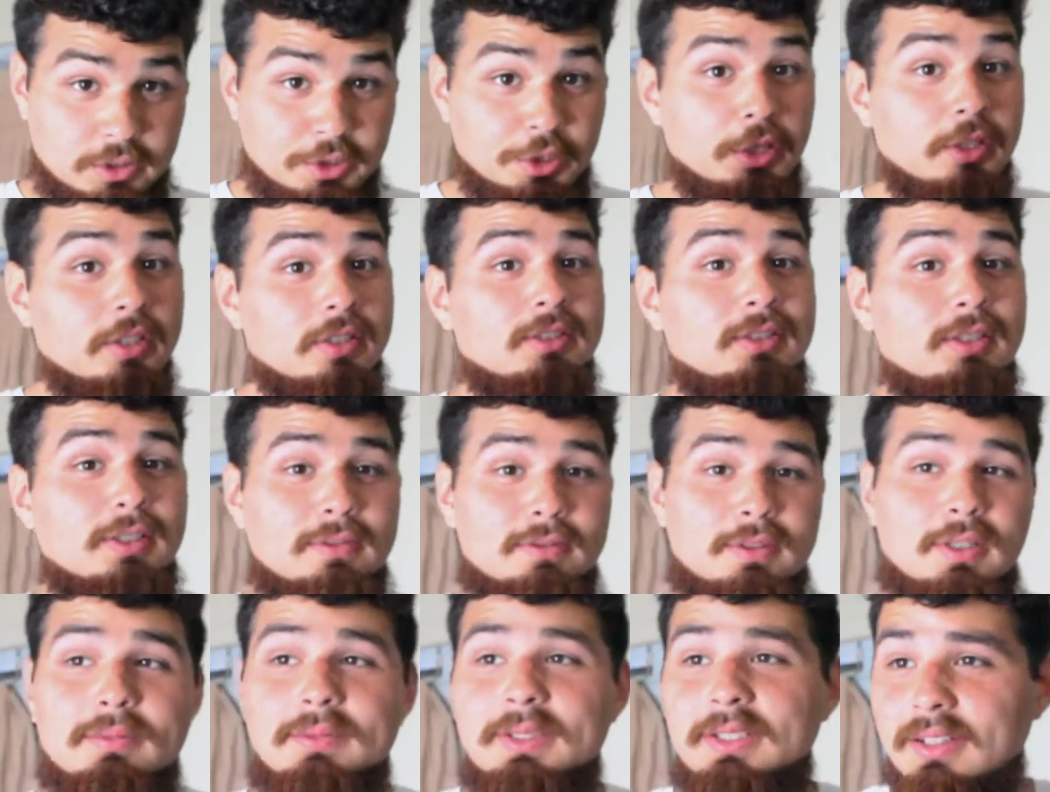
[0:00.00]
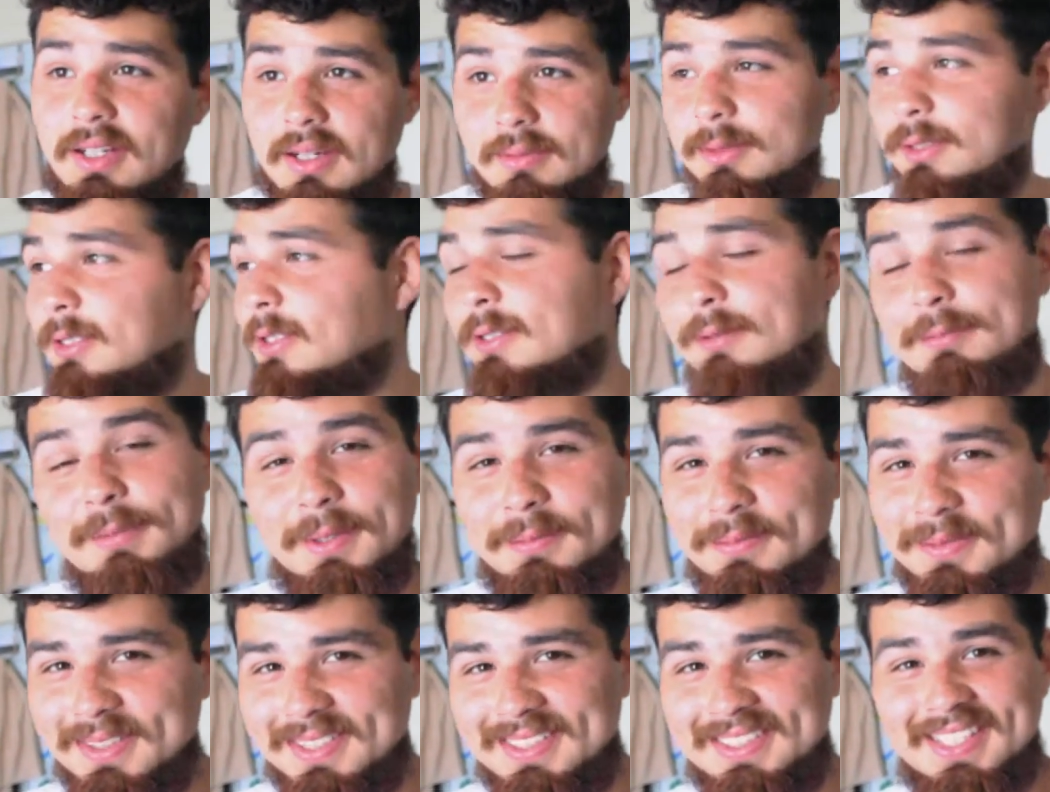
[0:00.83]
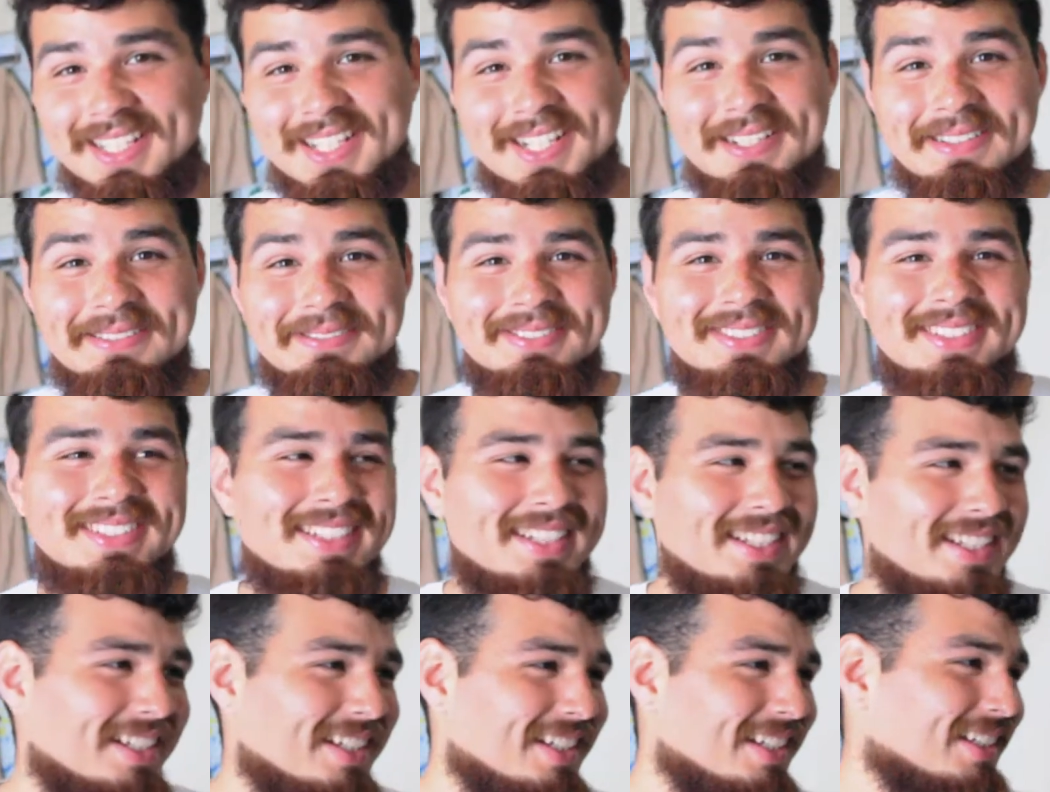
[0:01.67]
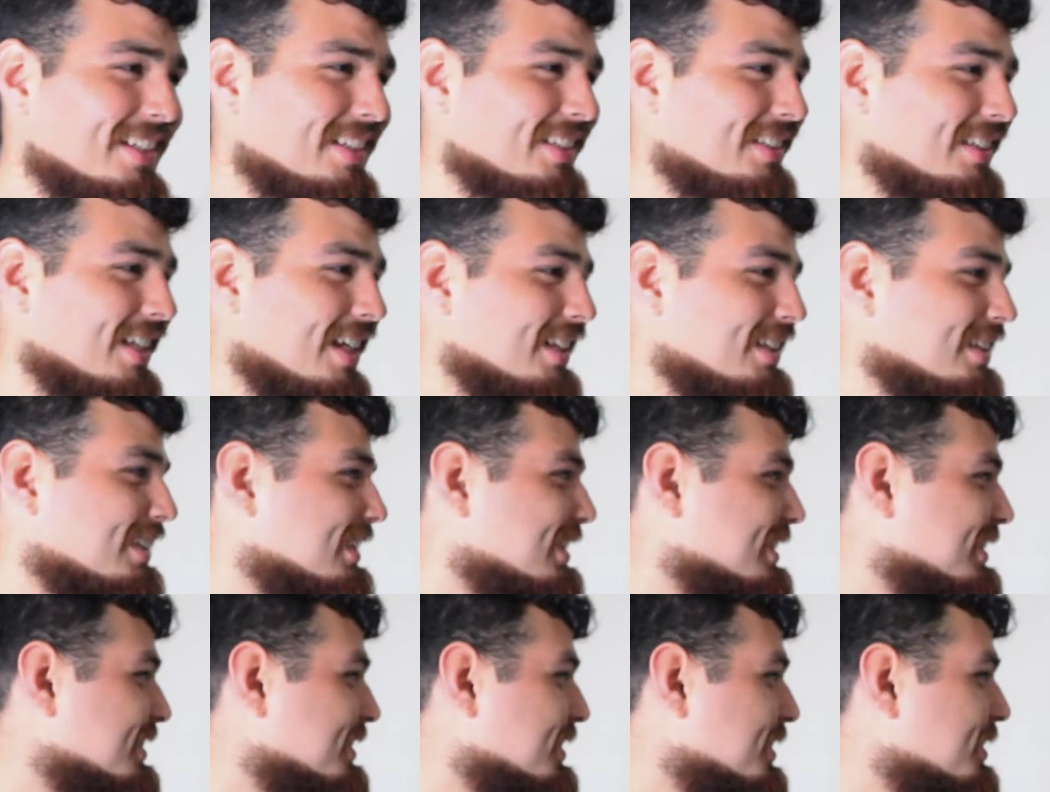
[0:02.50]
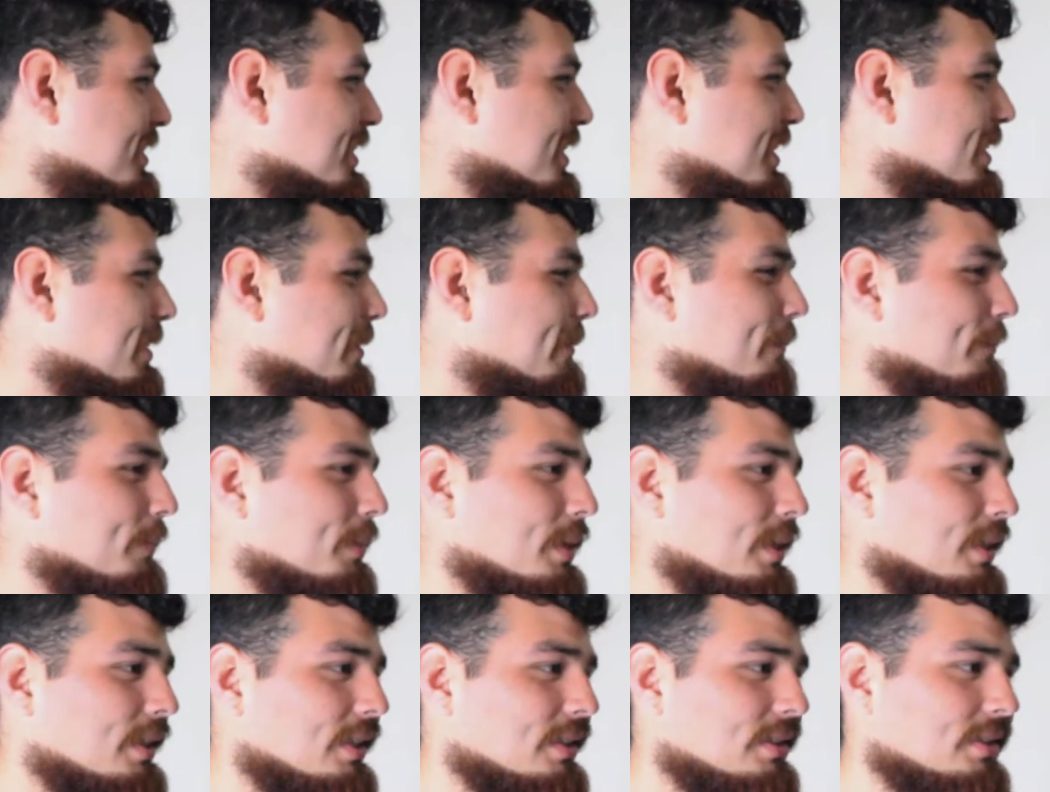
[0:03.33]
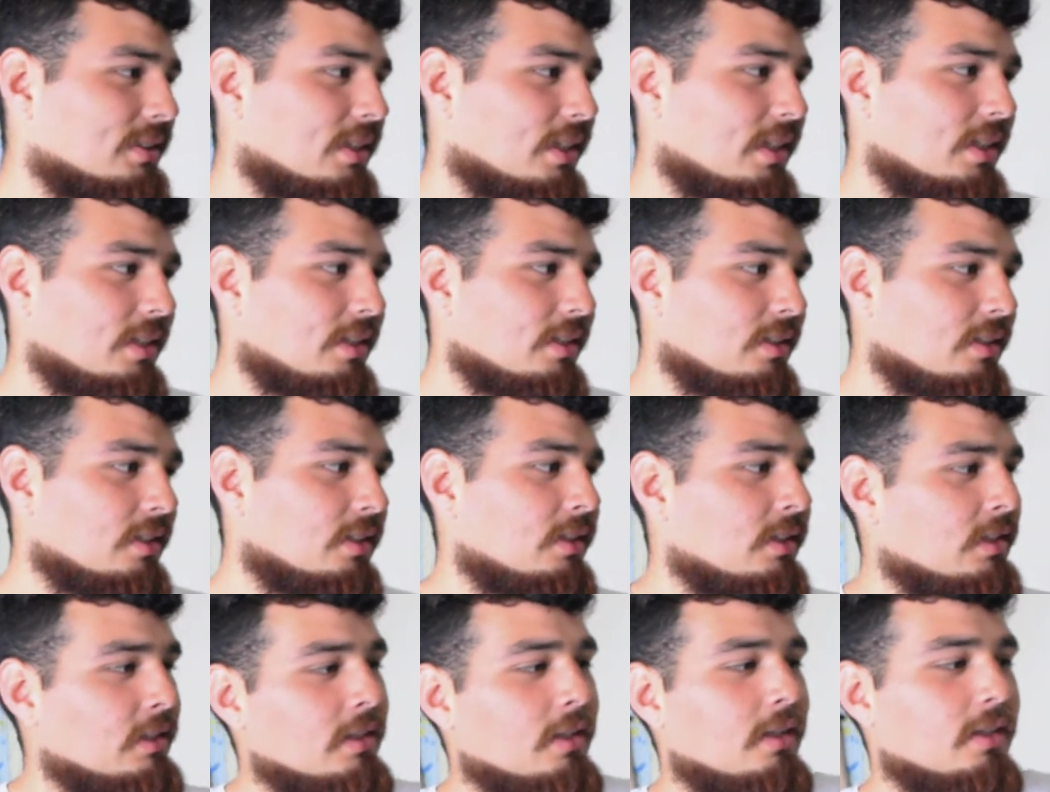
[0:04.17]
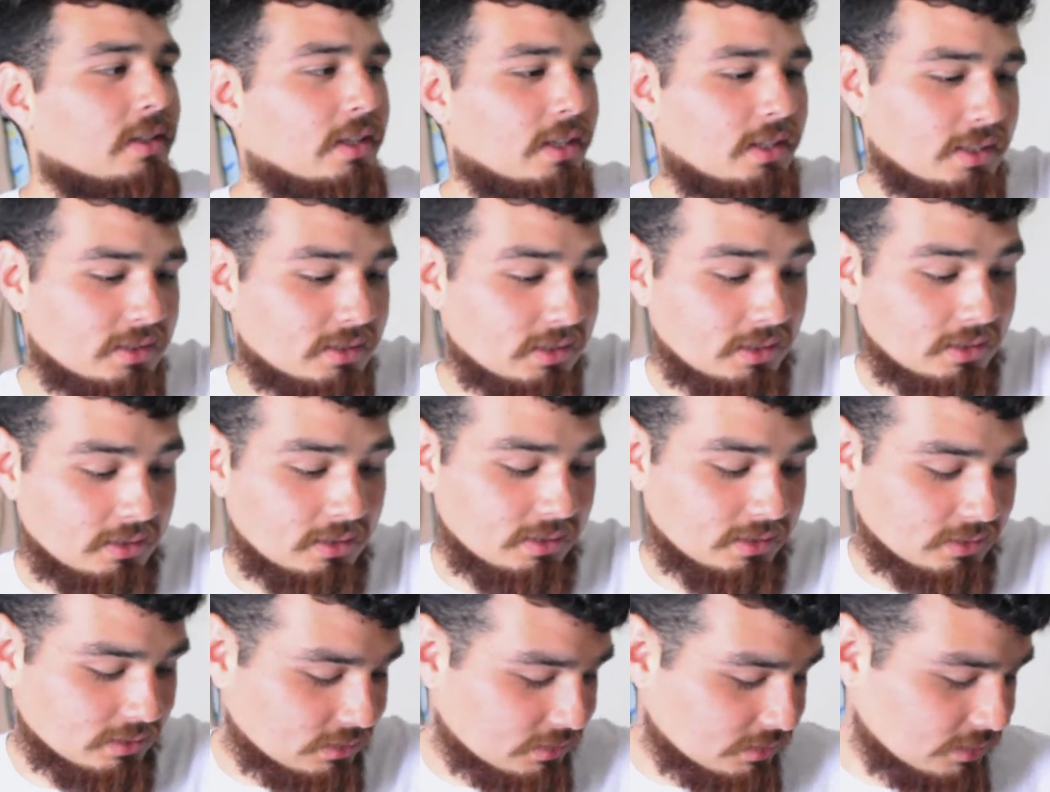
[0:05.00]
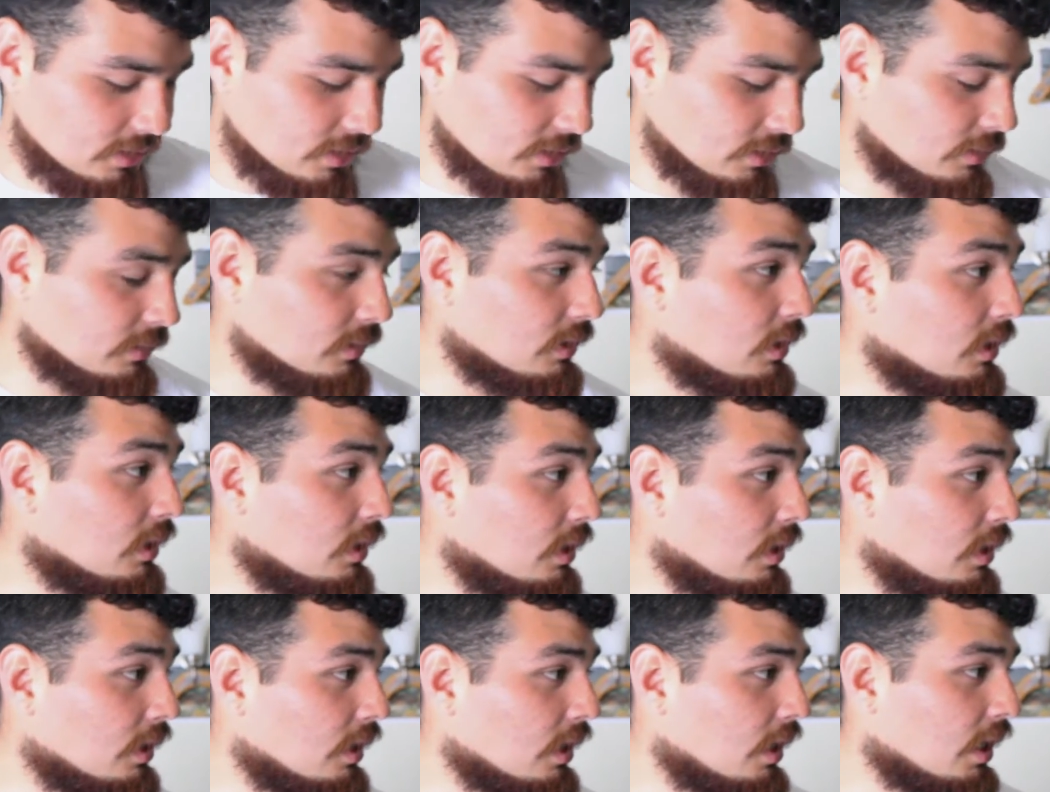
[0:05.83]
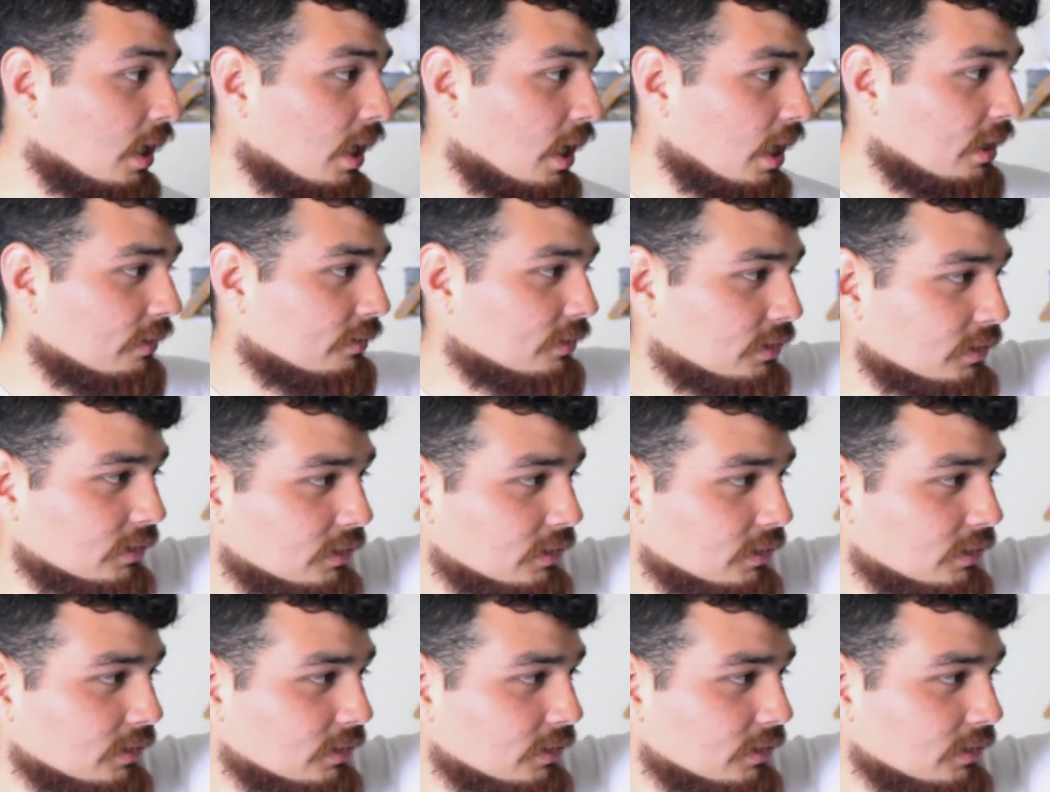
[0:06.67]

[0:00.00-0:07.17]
Your stuff, don't be grabbing other people's stuff and selling it, you know. Um, but let's say, okay, let's say this. Look, I have